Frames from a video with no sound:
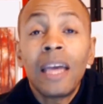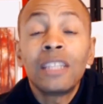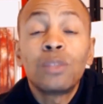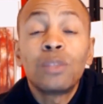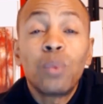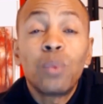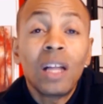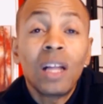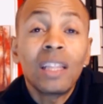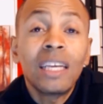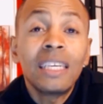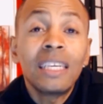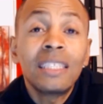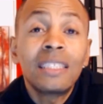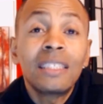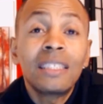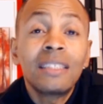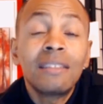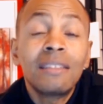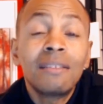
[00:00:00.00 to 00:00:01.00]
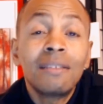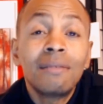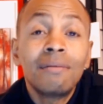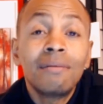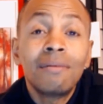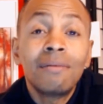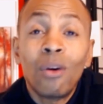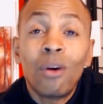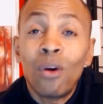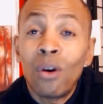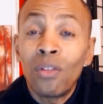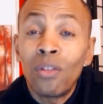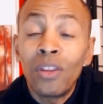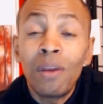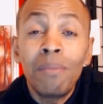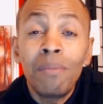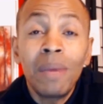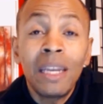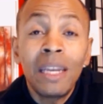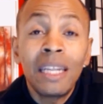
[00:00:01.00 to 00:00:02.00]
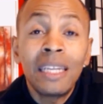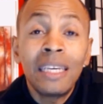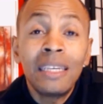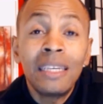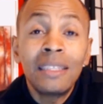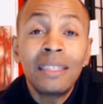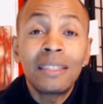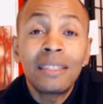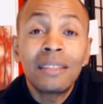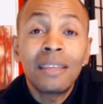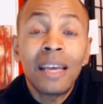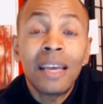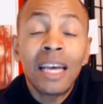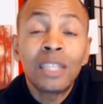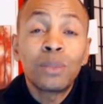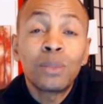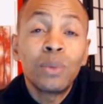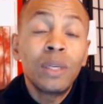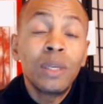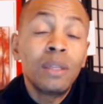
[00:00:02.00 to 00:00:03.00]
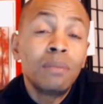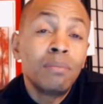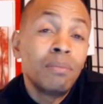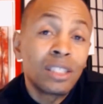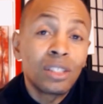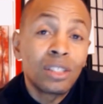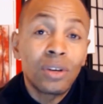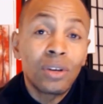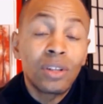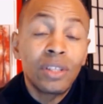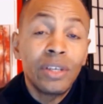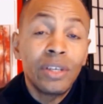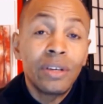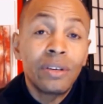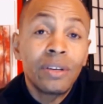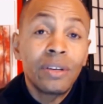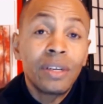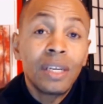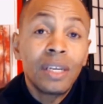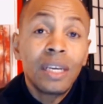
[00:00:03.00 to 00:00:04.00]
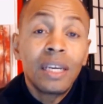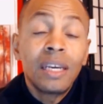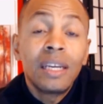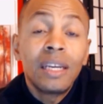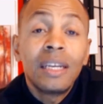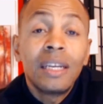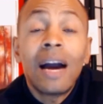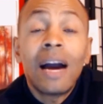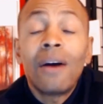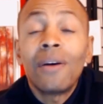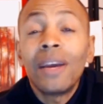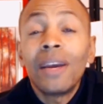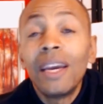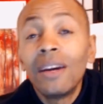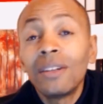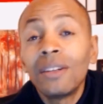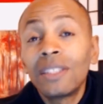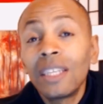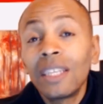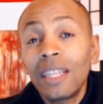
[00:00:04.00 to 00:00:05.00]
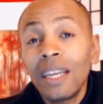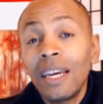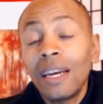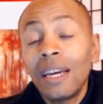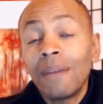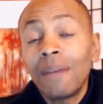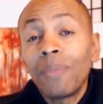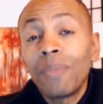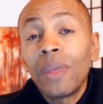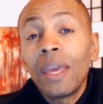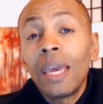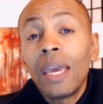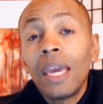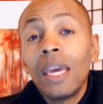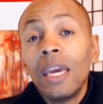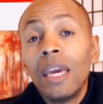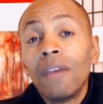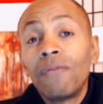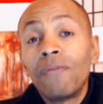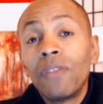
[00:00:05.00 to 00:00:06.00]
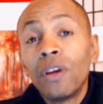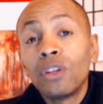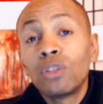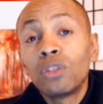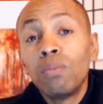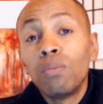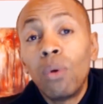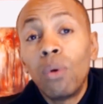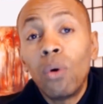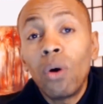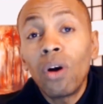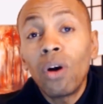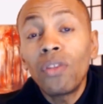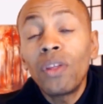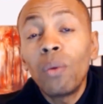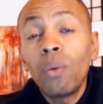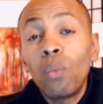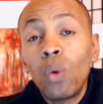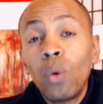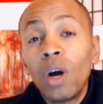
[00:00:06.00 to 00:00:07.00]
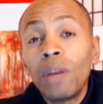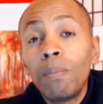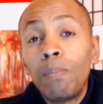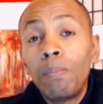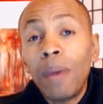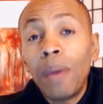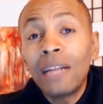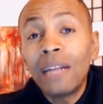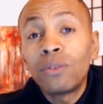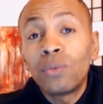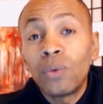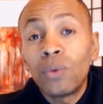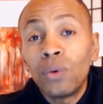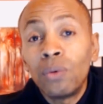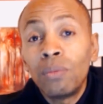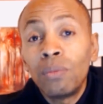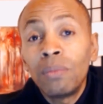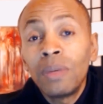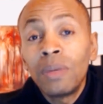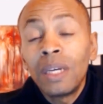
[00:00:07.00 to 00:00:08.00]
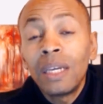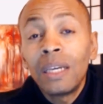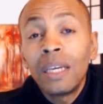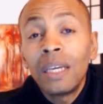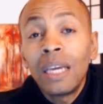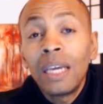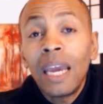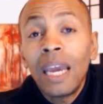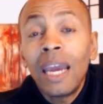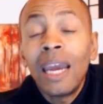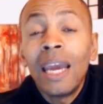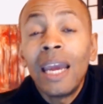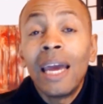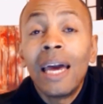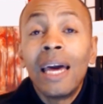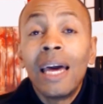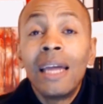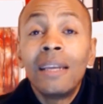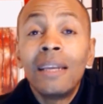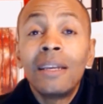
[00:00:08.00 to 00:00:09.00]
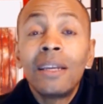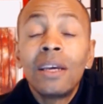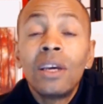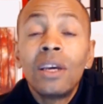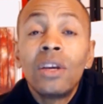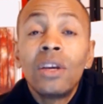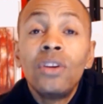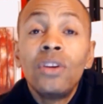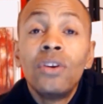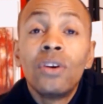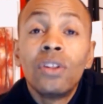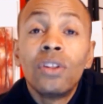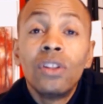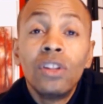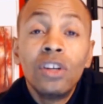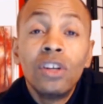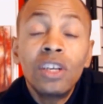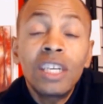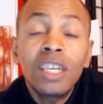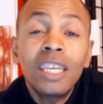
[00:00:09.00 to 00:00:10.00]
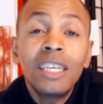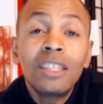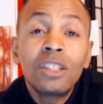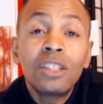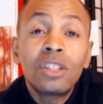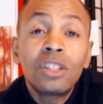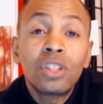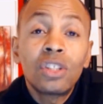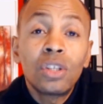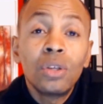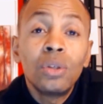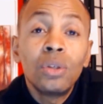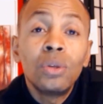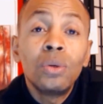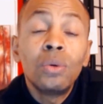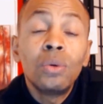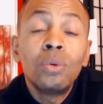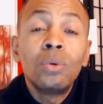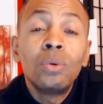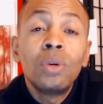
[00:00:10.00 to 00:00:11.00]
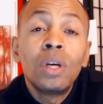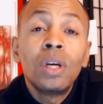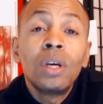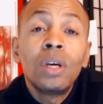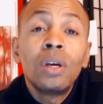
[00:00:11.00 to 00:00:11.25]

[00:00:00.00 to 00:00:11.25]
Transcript: as well as all the amenities, as I mentioned earlier. Now, here's the thing. If there's more than 1 bedroom and you're looking to